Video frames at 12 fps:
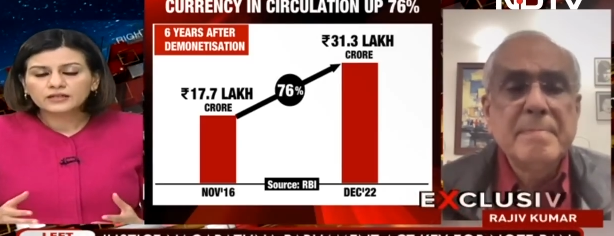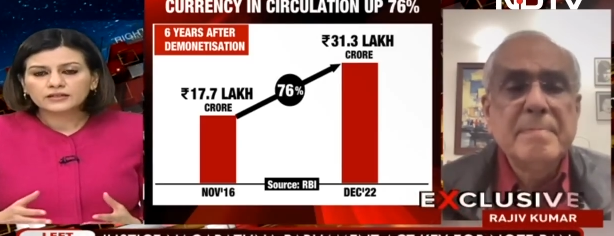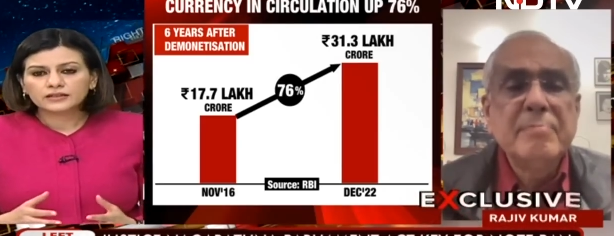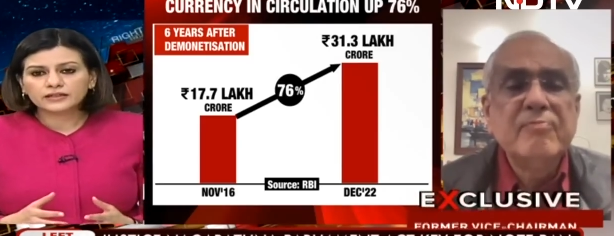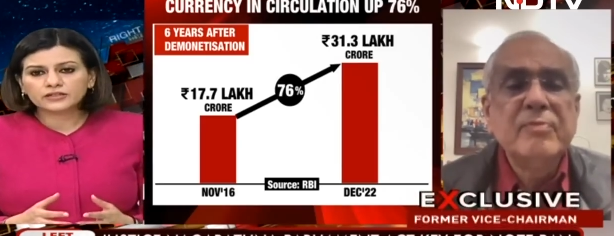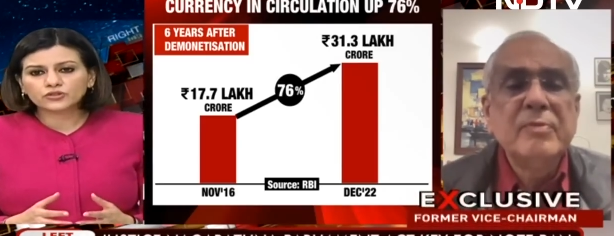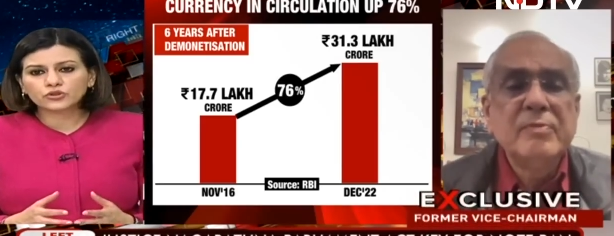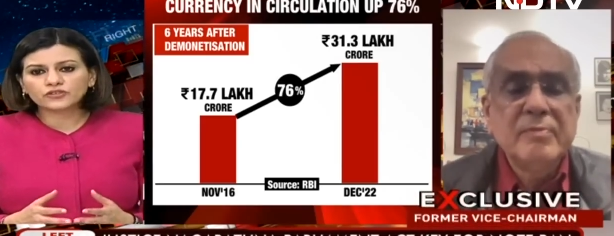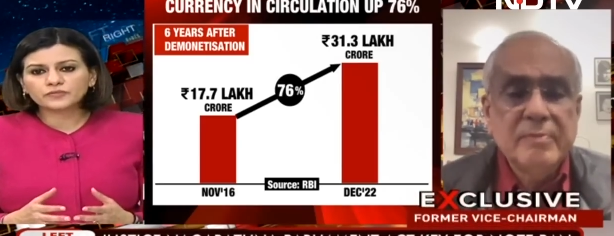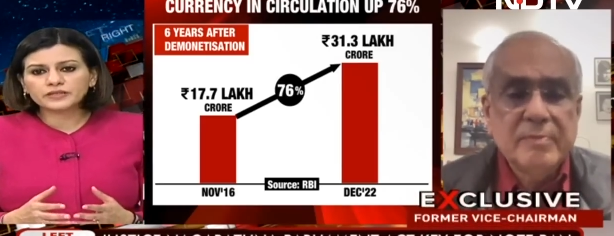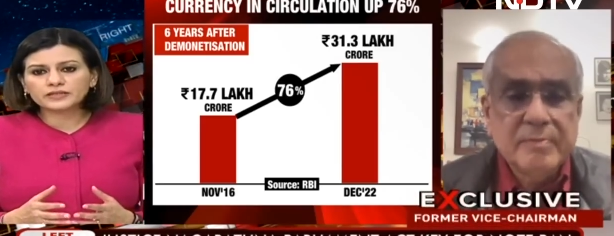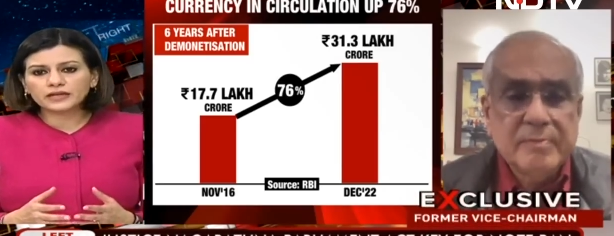Speaker 1: that it should
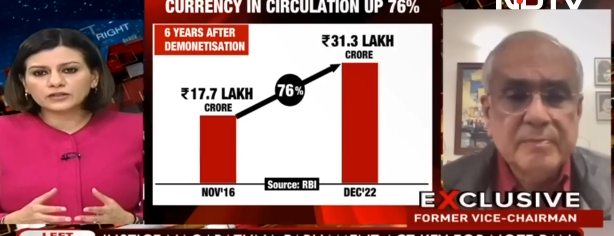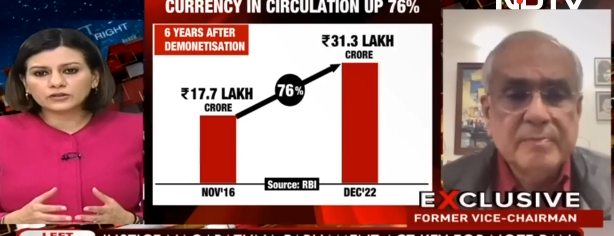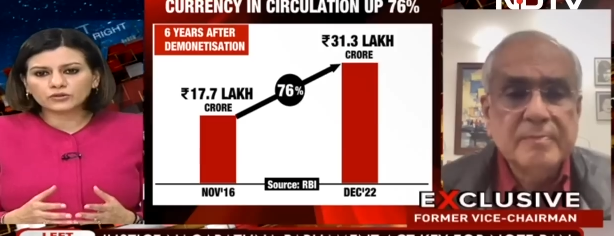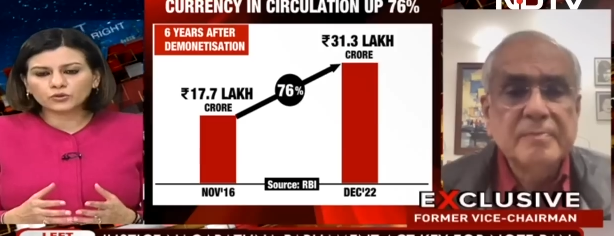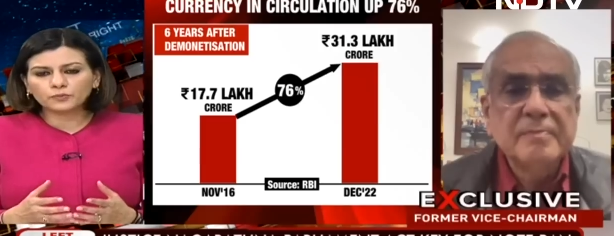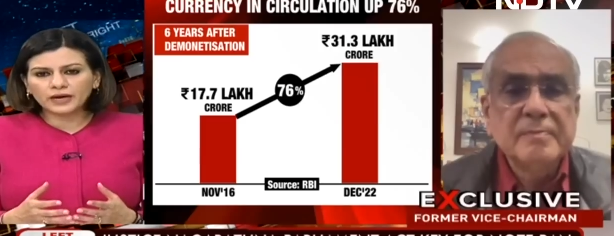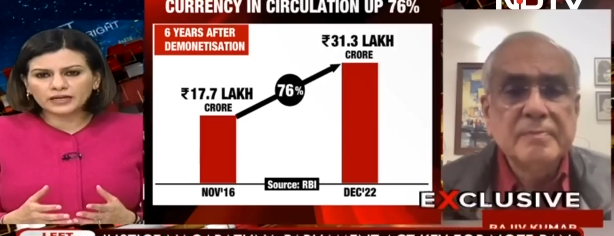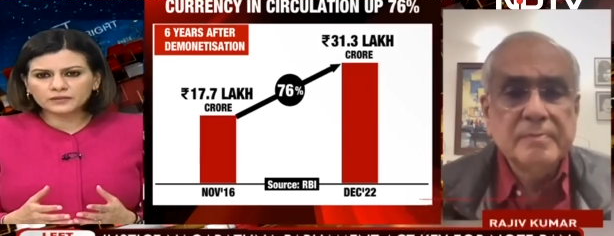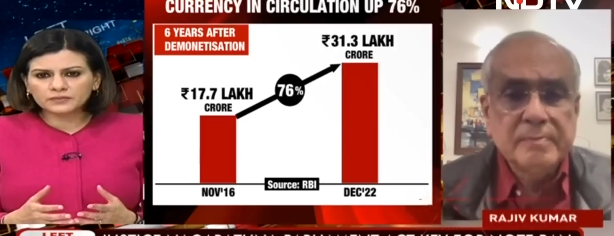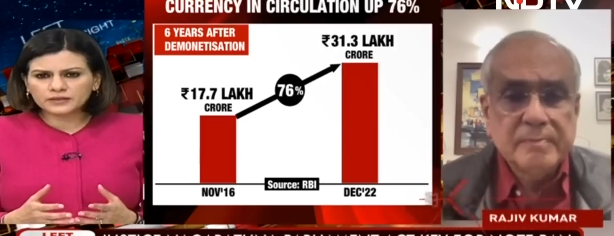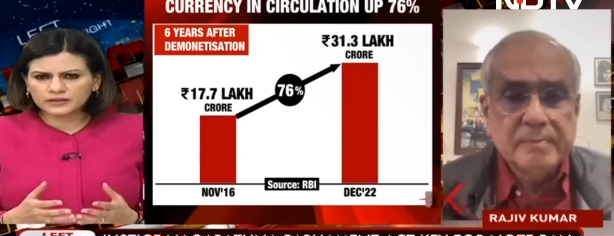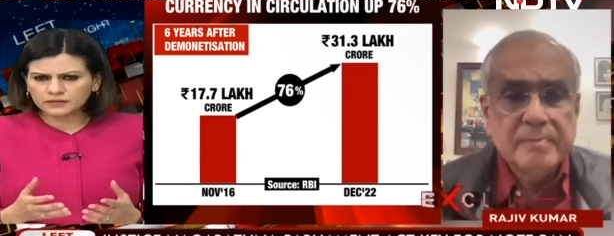have been done through
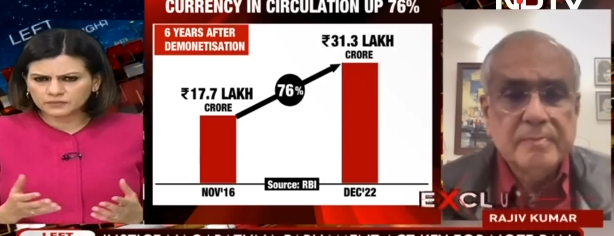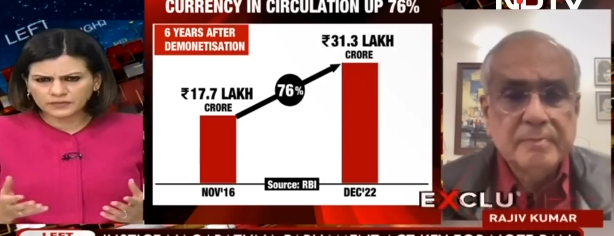Parliament.